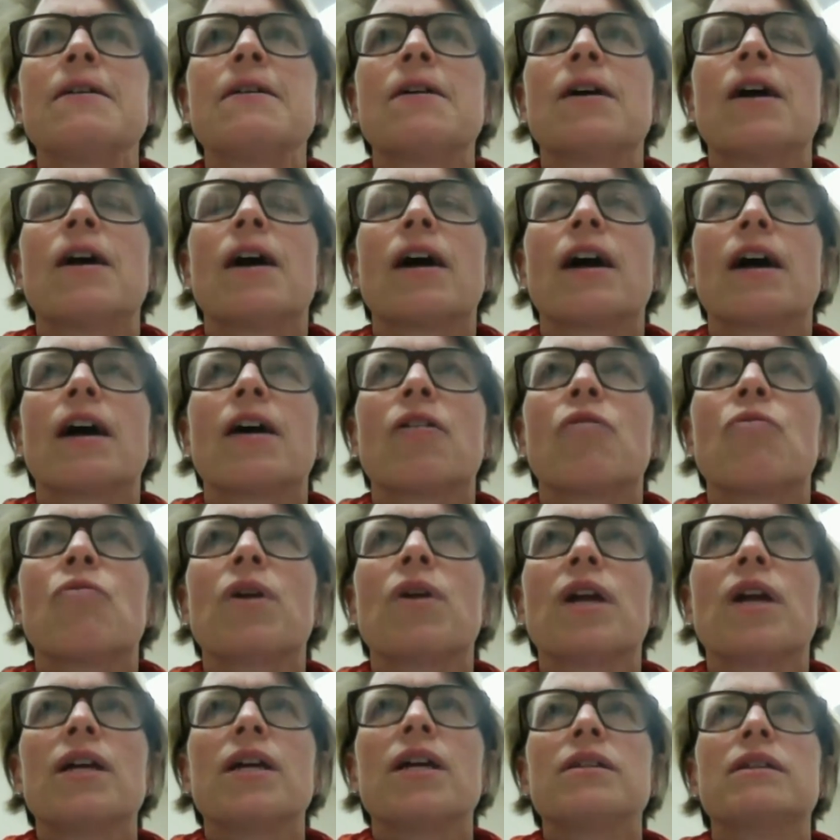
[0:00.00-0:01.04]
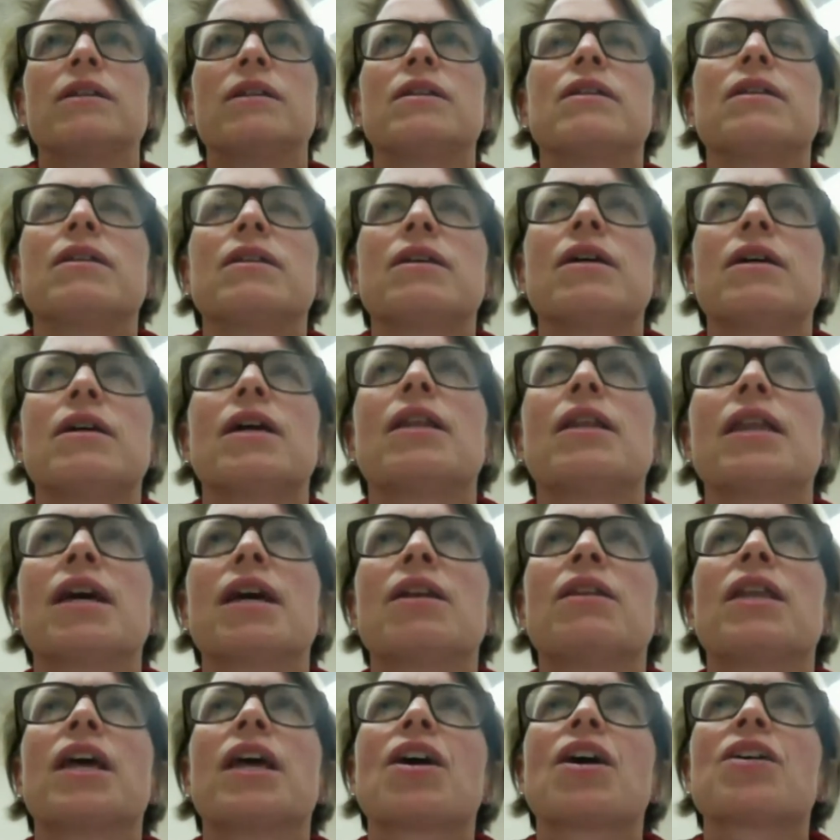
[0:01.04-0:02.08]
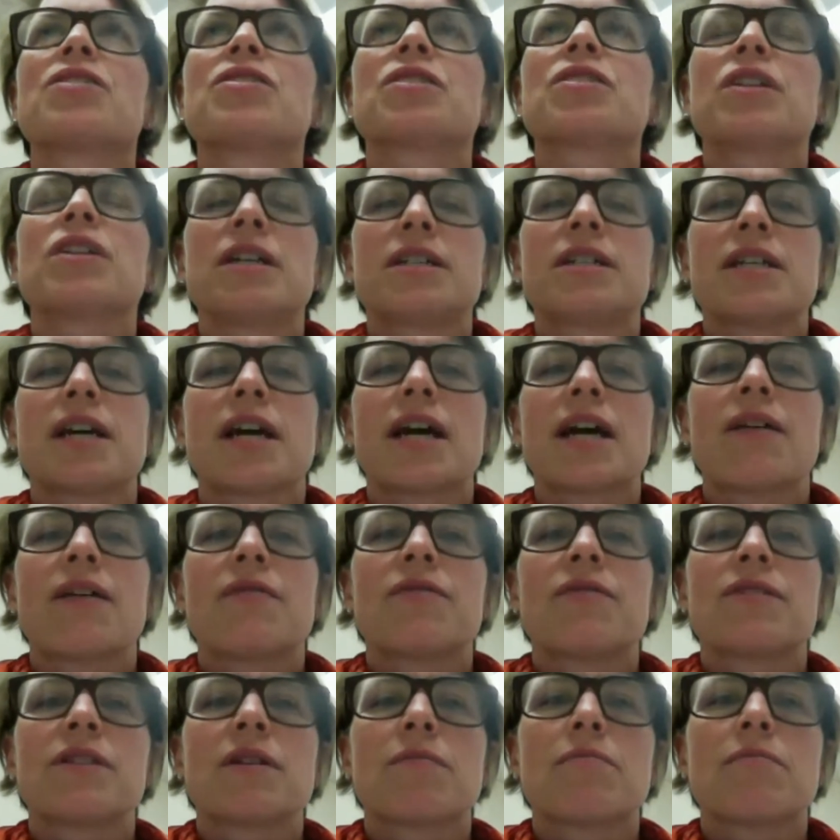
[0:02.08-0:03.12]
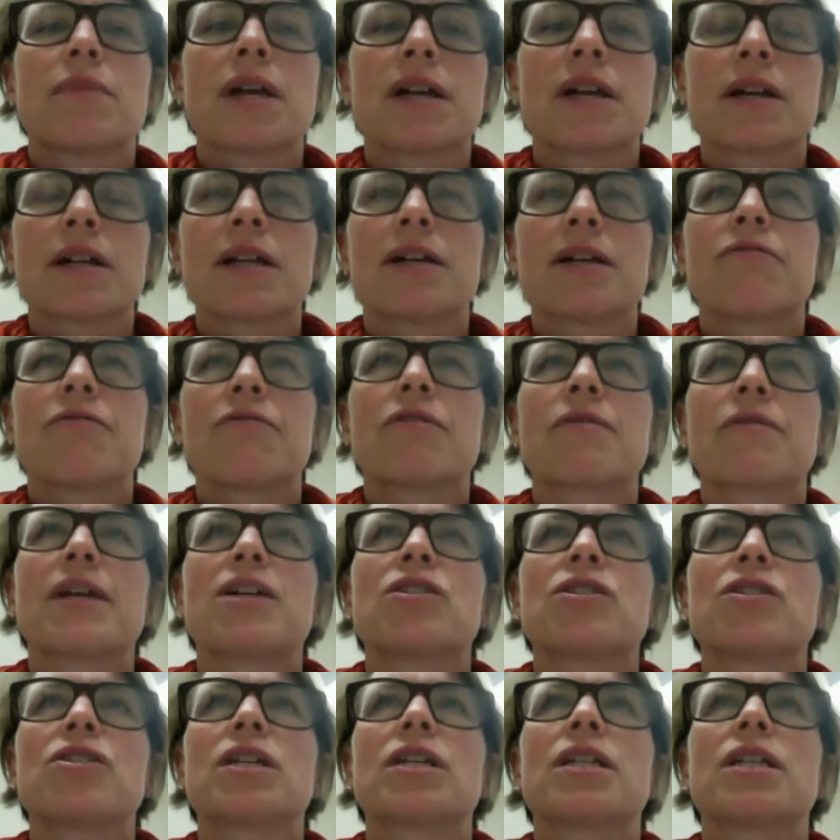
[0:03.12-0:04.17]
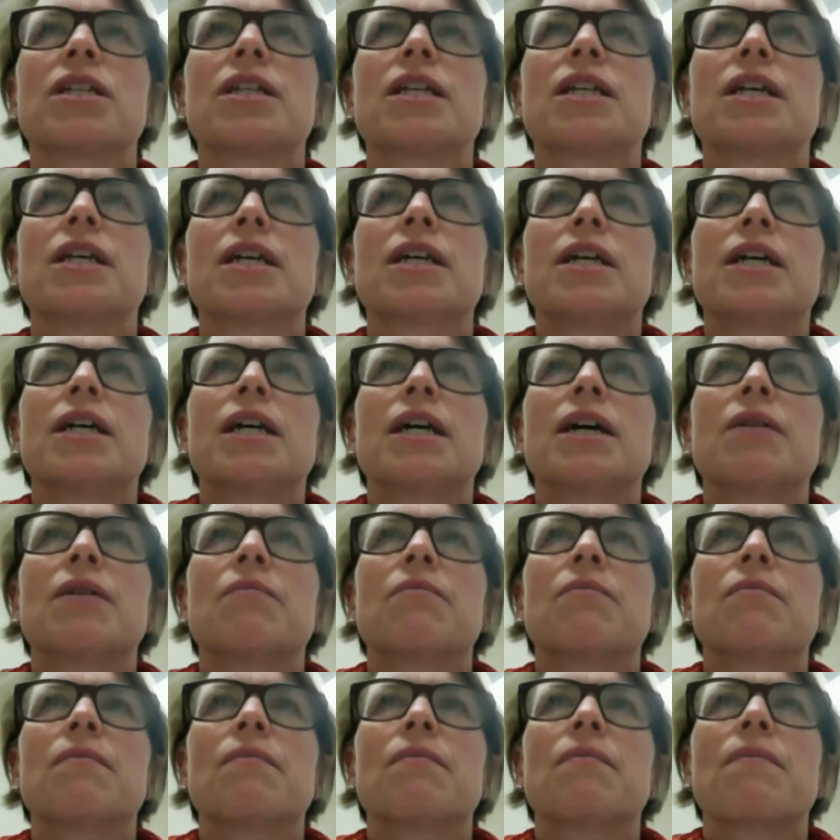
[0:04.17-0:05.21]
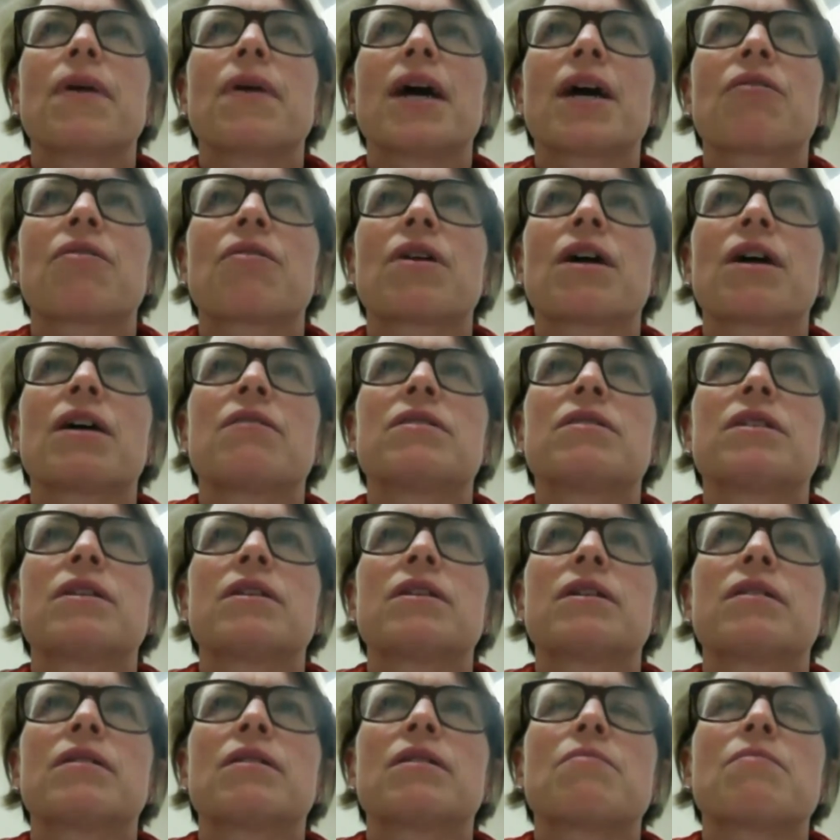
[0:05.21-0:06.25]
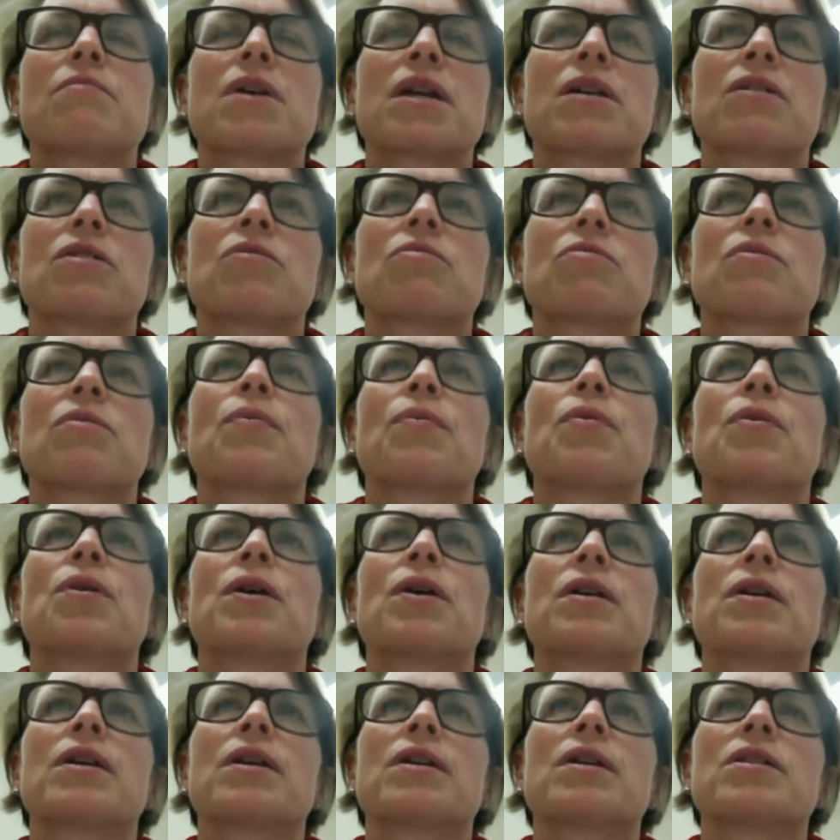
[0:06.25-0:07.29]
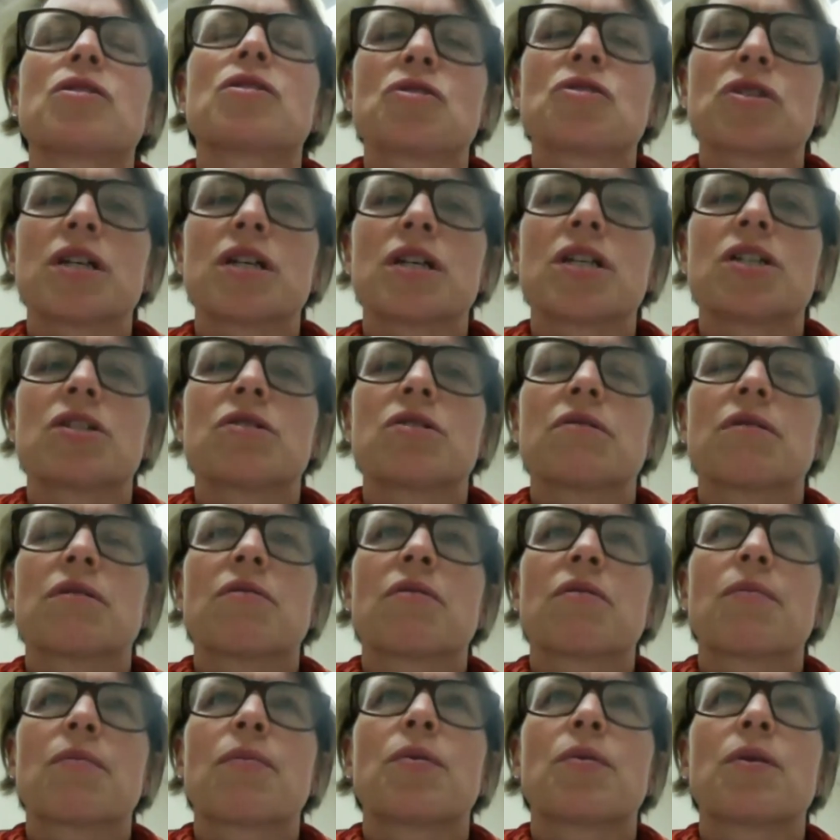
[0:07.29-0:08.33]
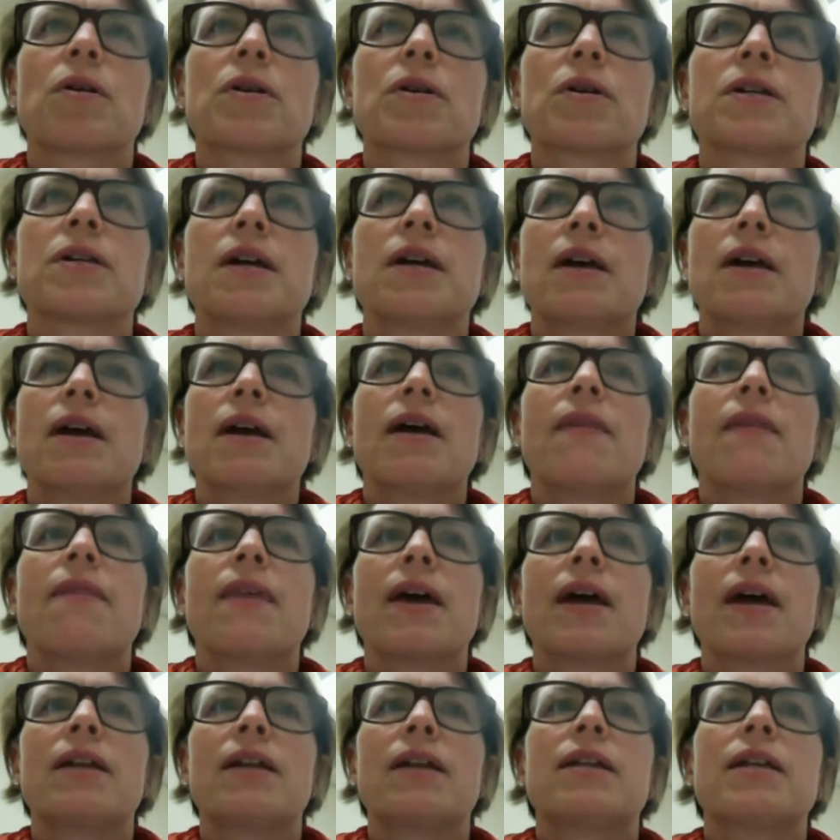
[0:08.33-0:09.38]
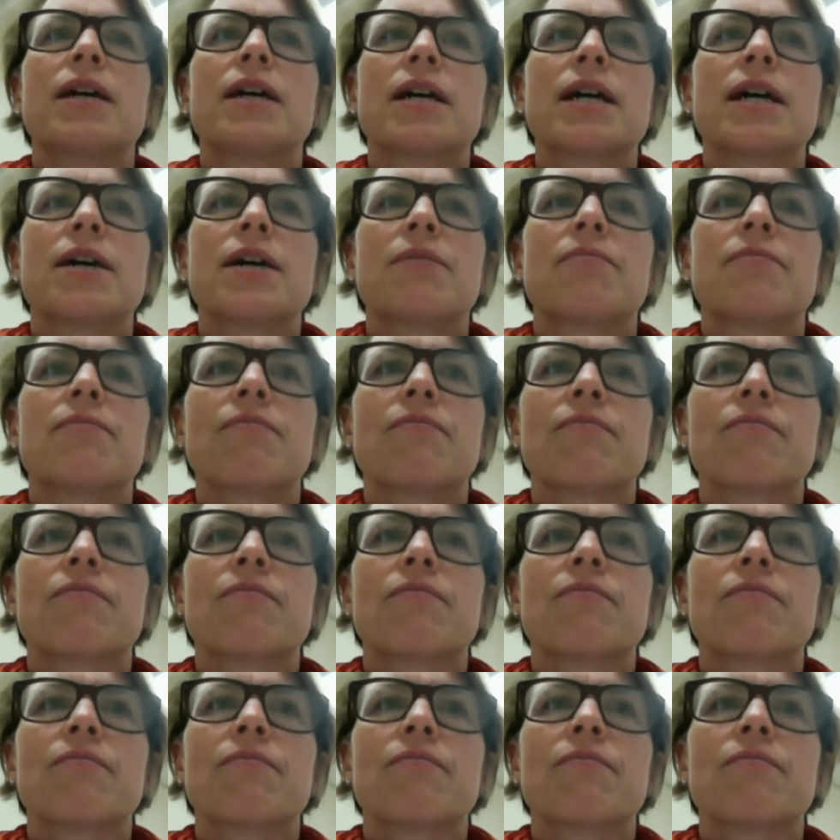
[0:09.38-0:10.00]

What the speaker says: And then they also need to have some medical information, background, a medical report, a social history report, and then a